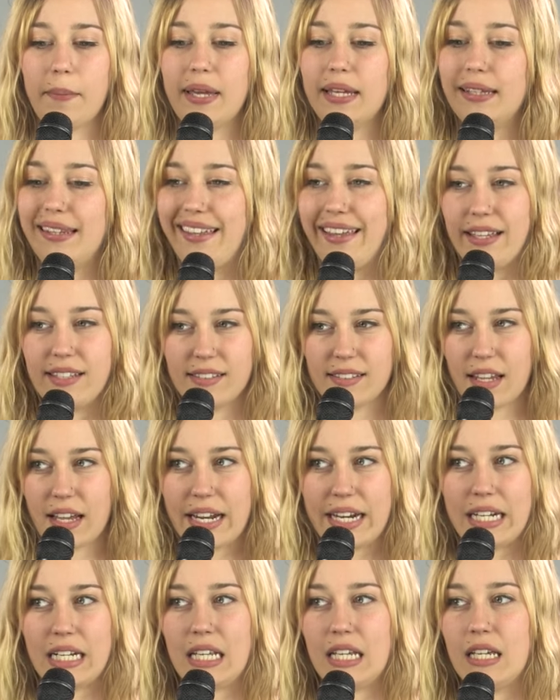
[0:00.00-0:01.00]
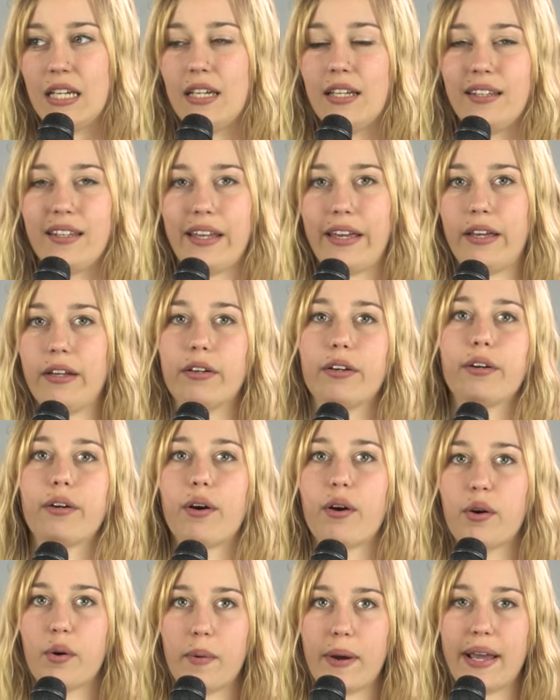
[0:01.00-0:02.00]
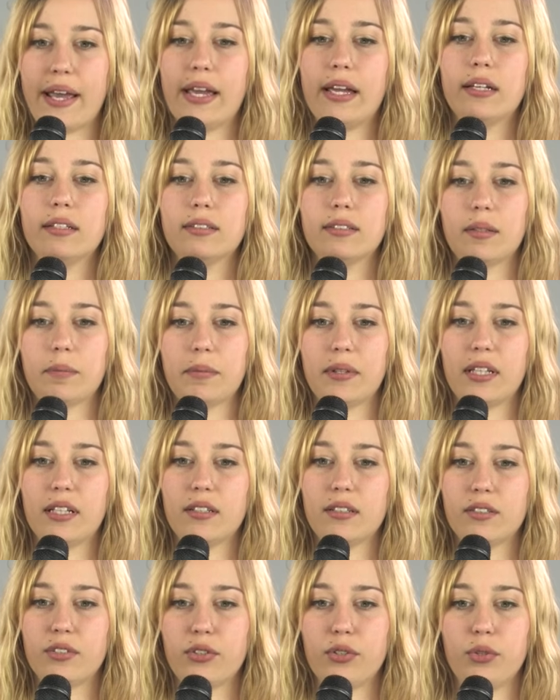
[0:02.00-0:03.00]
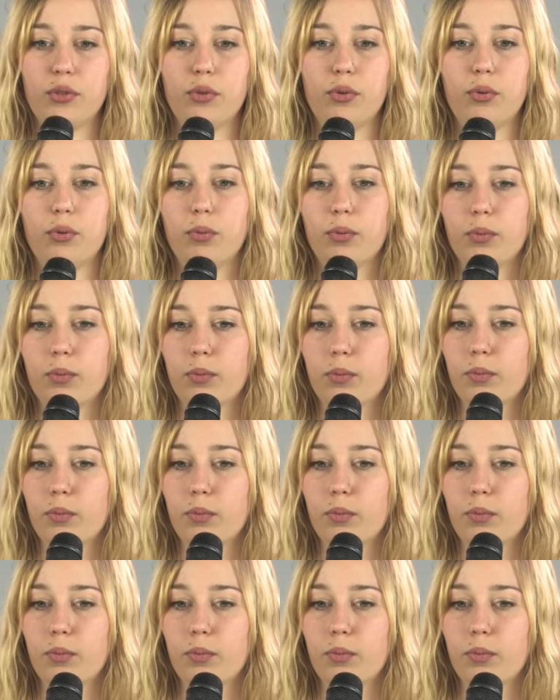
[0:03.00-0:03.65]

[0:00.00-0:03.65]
make the anxiety and the anger go away, something to